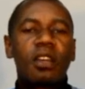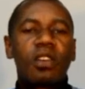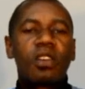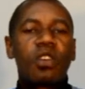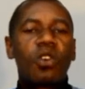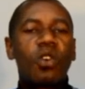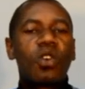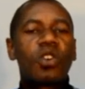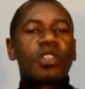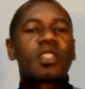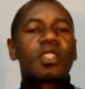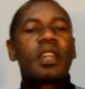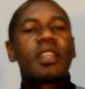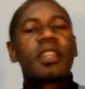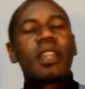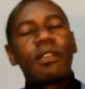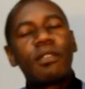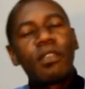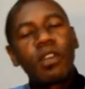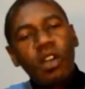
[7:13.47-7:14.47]
caused
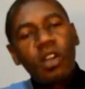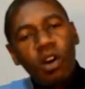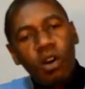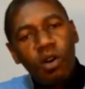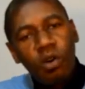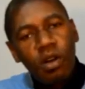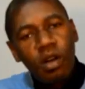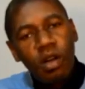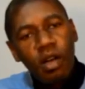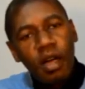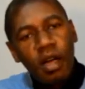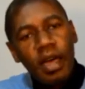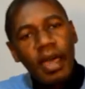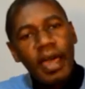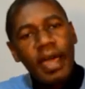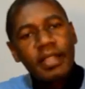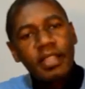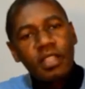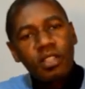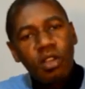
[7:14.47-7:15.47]
another goal, a
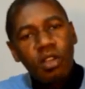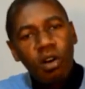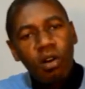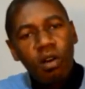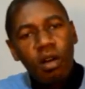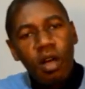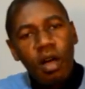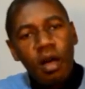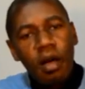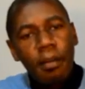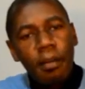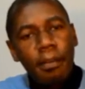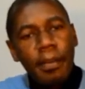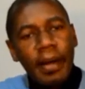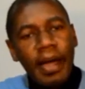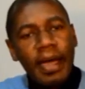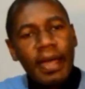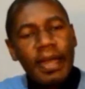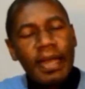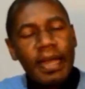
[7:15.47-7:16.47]
headed goal
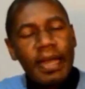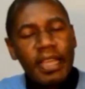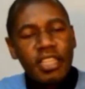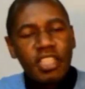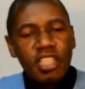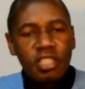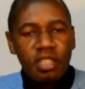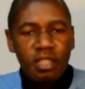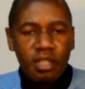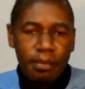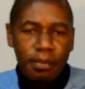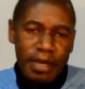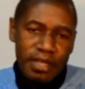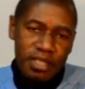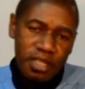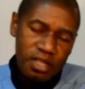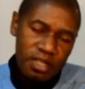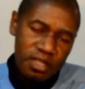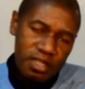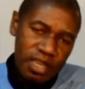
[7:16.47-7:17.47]
by a legend in the
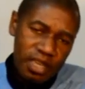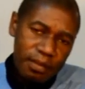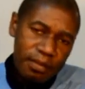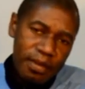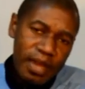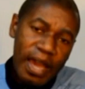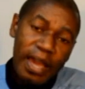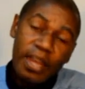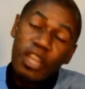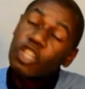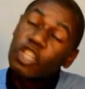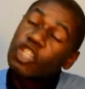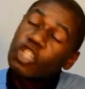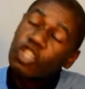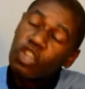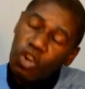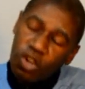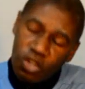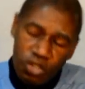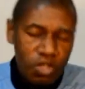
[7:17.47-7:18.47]
Mexican team, and he
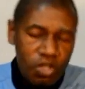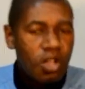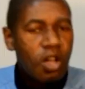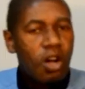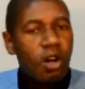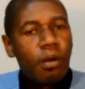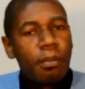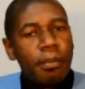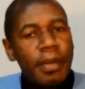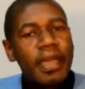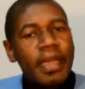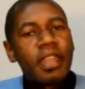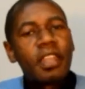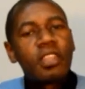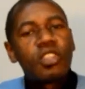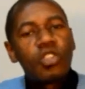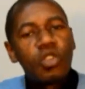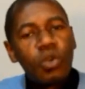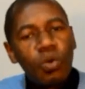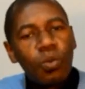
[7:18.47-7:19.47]
scored the goal, making
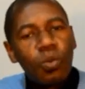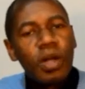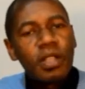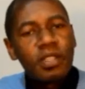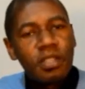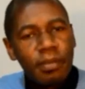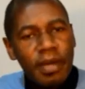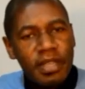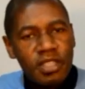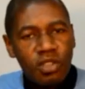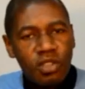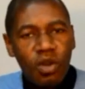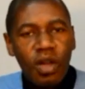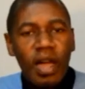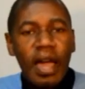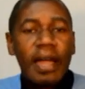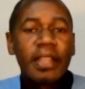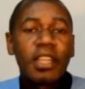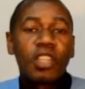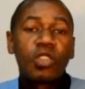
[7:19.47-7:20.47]
it 2-1 to
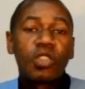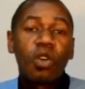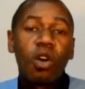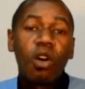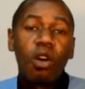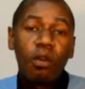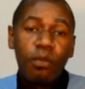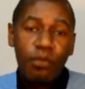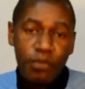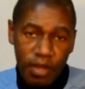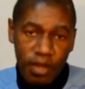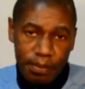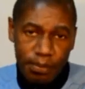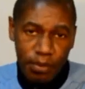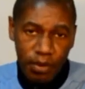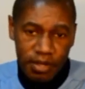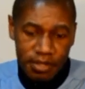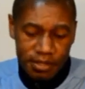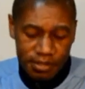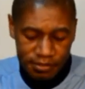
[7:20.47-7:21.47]
Mexico, and they took all 3
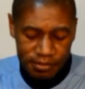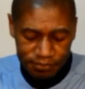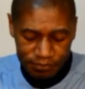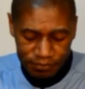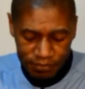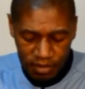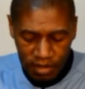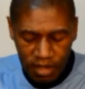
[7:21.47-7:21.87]
points.